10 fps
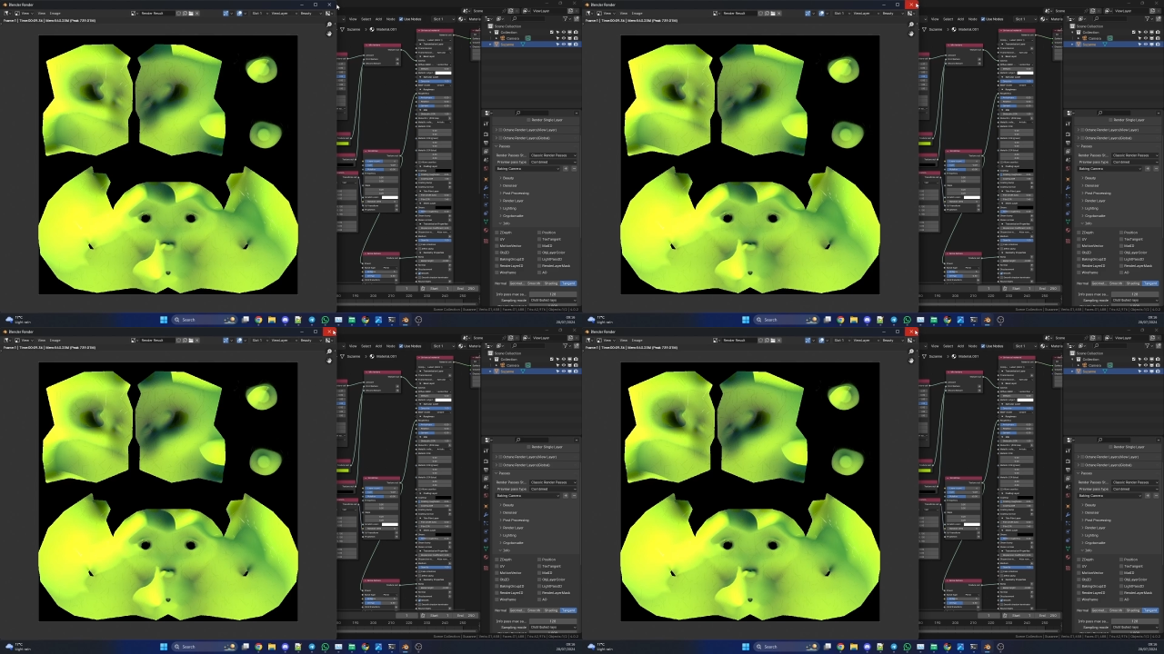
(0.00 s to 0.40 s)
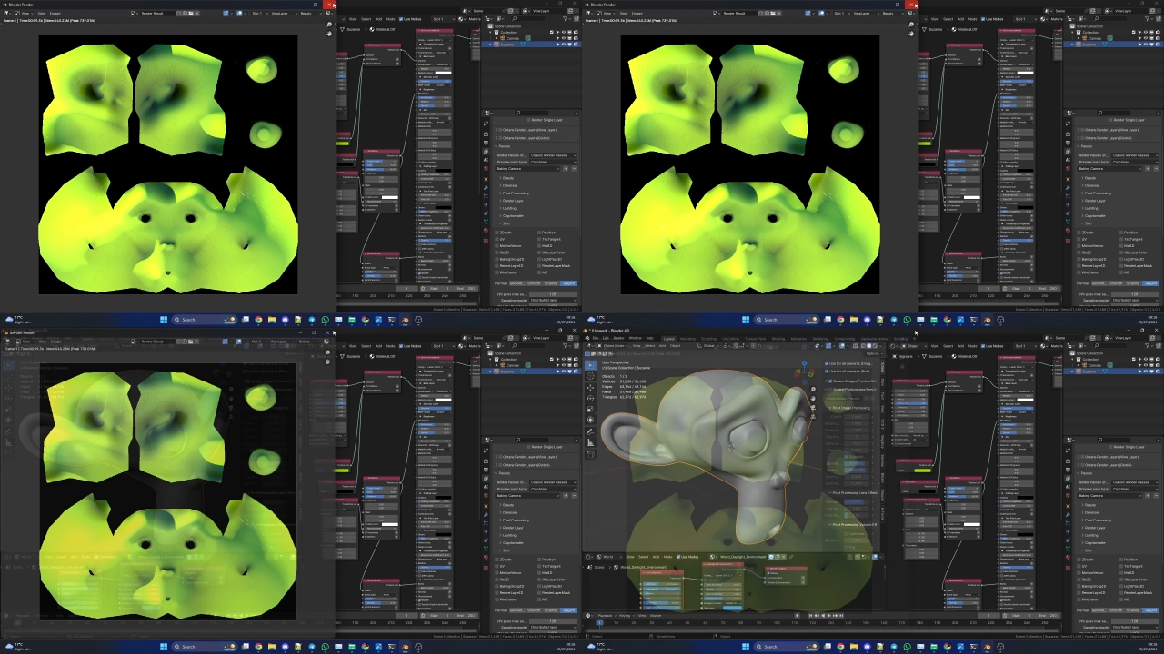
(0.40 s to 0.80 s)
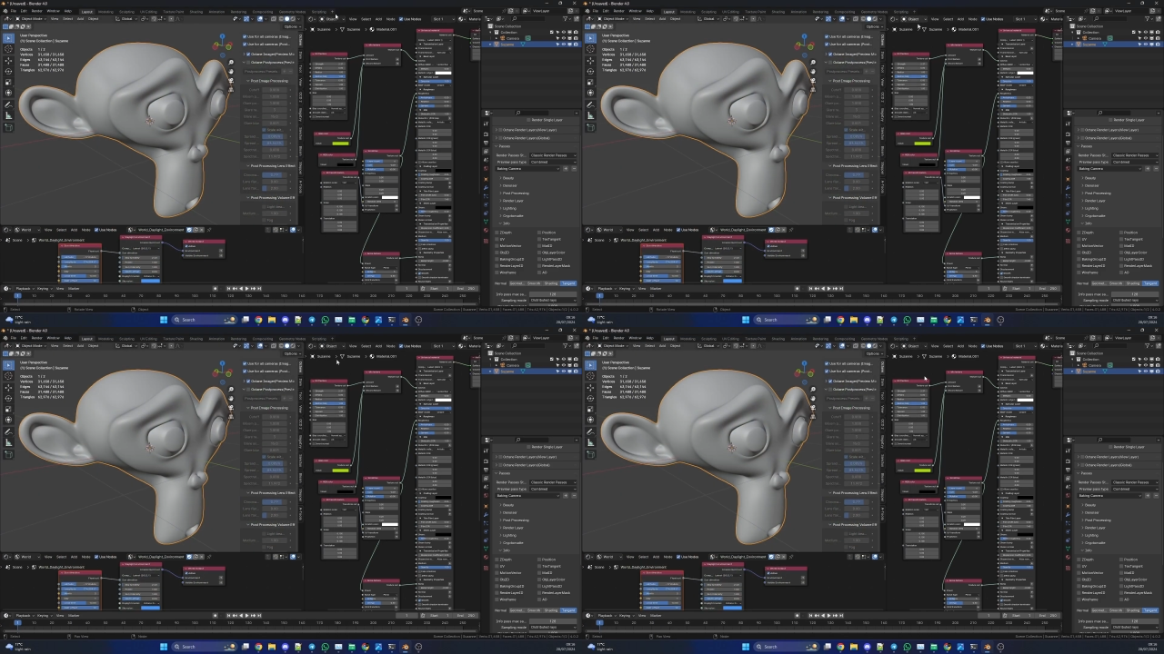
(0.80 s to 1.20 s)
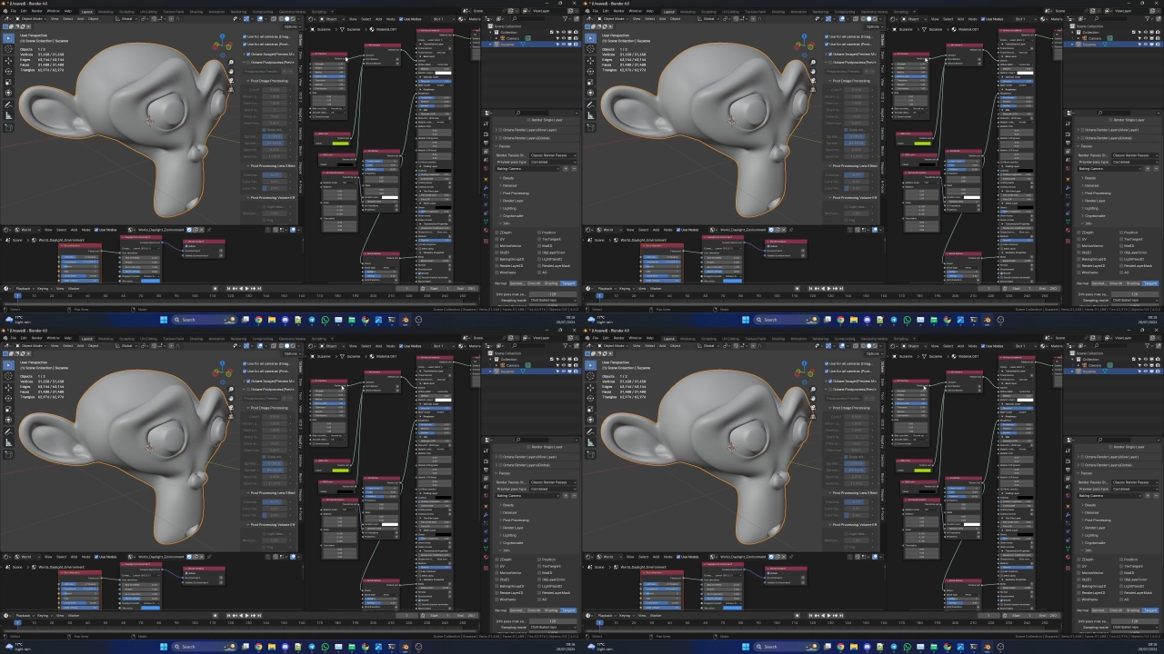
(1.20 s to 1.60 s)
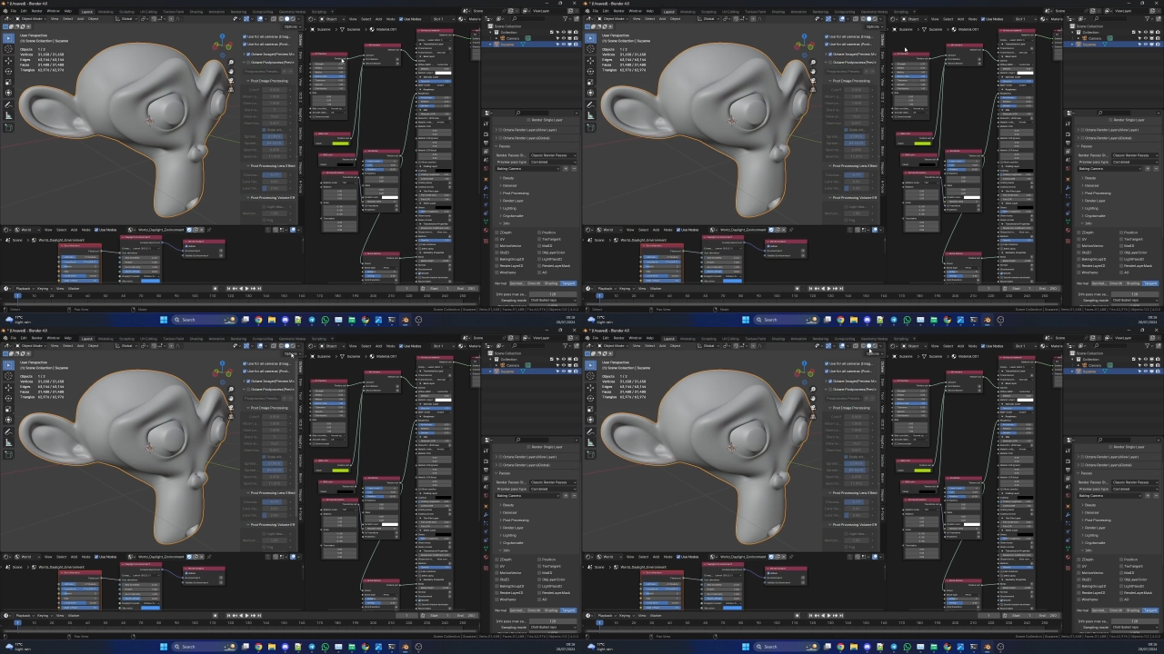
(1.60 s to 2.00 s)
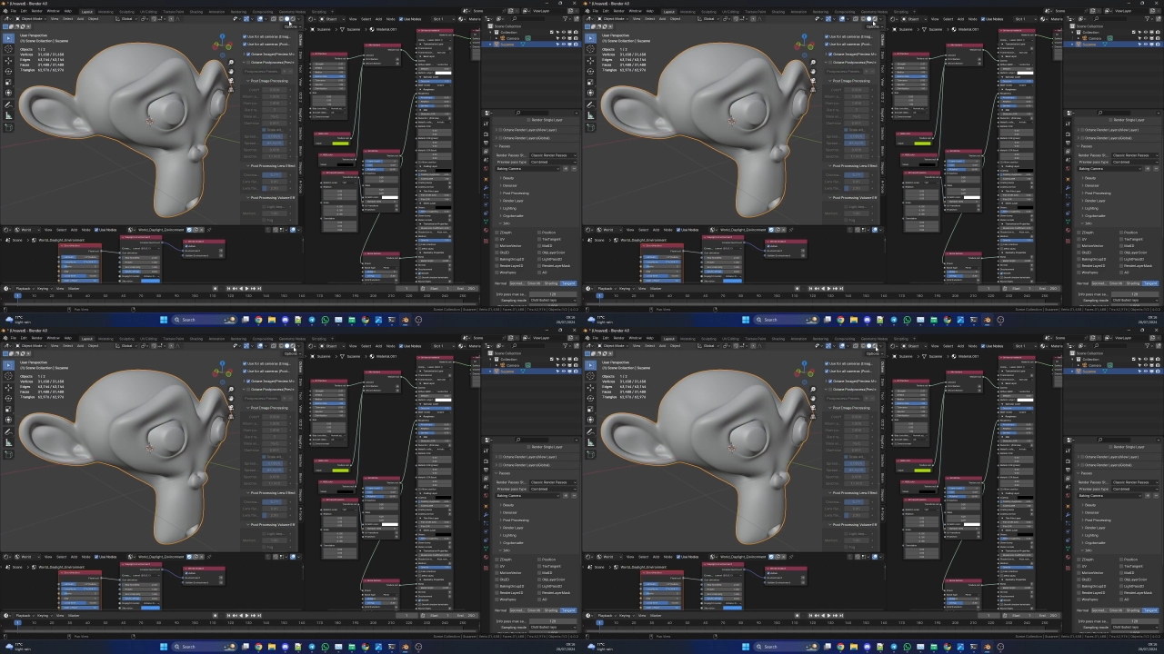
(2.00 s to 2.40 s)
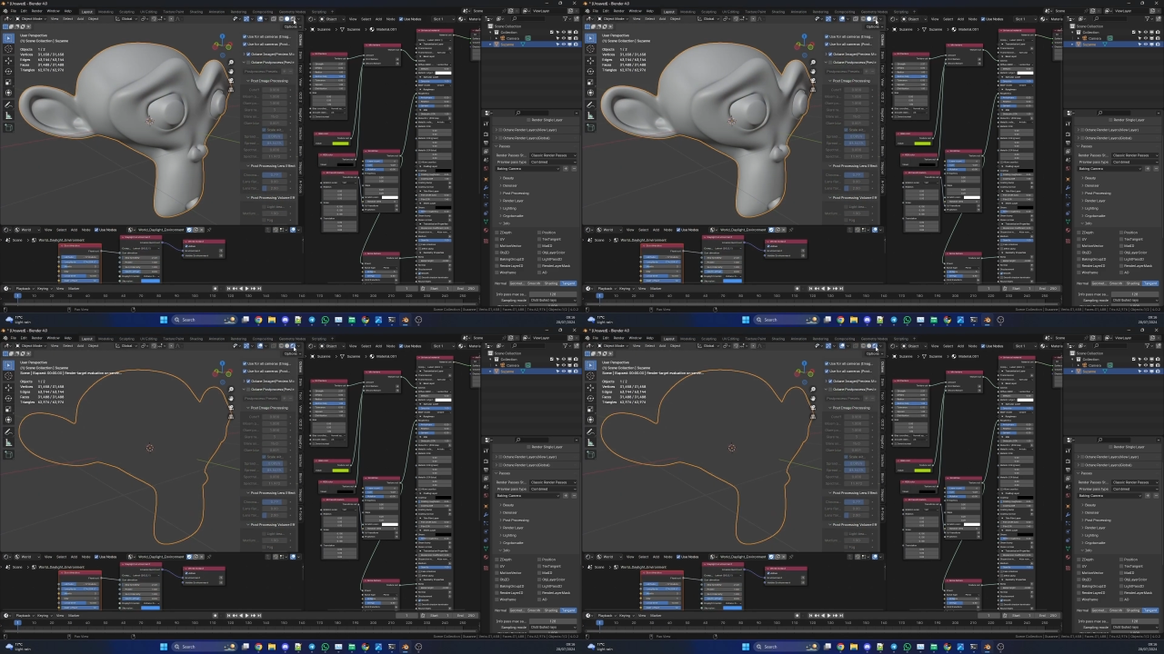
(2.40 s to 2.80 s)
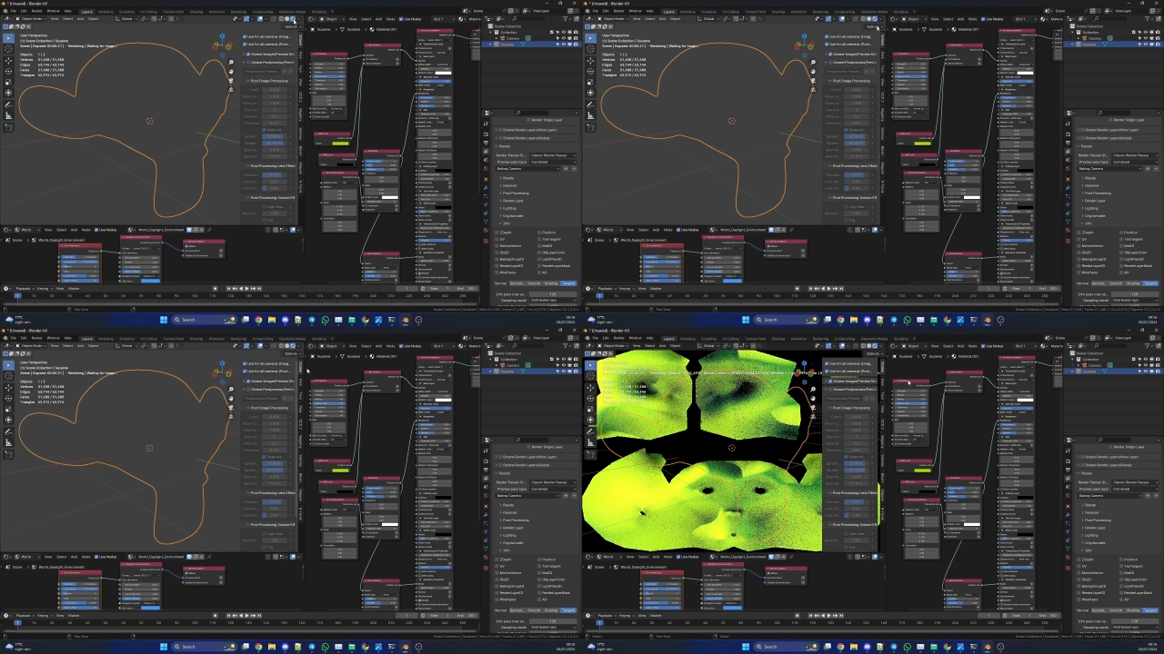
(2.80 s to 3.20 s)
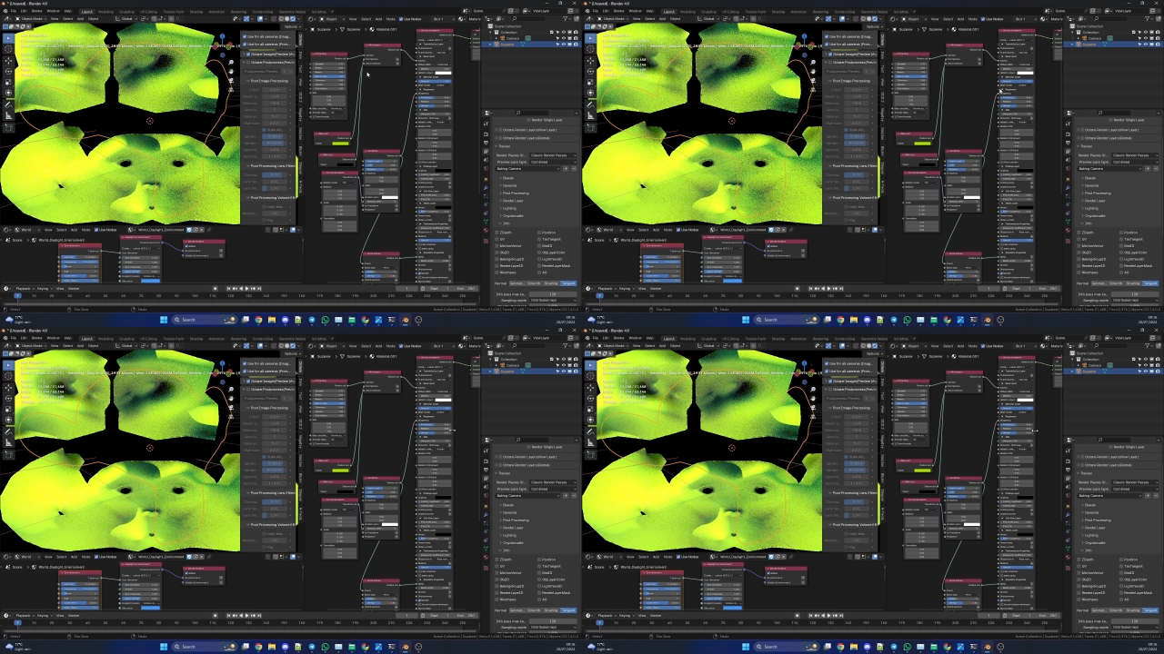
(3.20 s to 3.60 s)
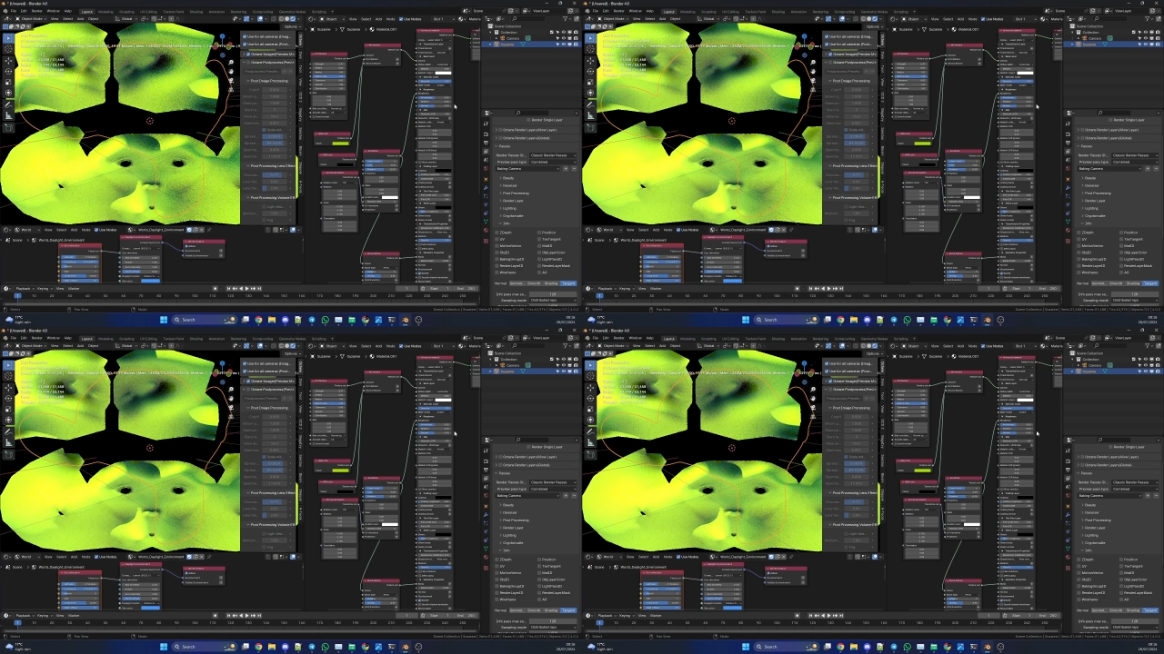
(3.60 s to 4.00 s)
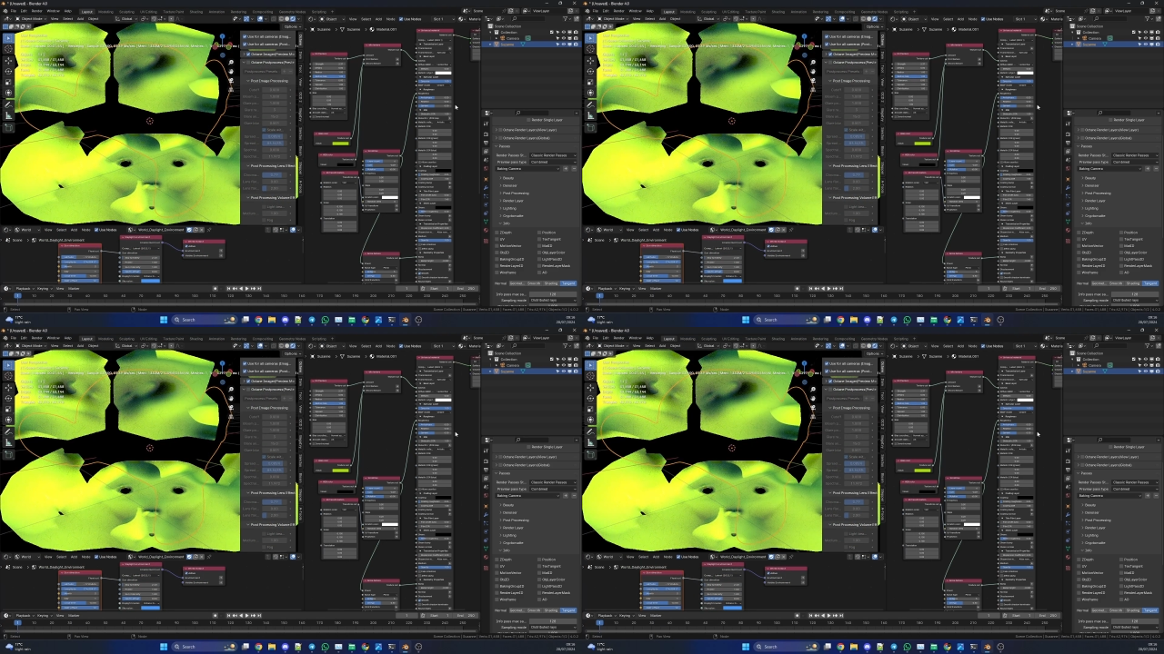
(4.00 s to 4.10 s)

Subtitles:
Nobody's mouth can be seen.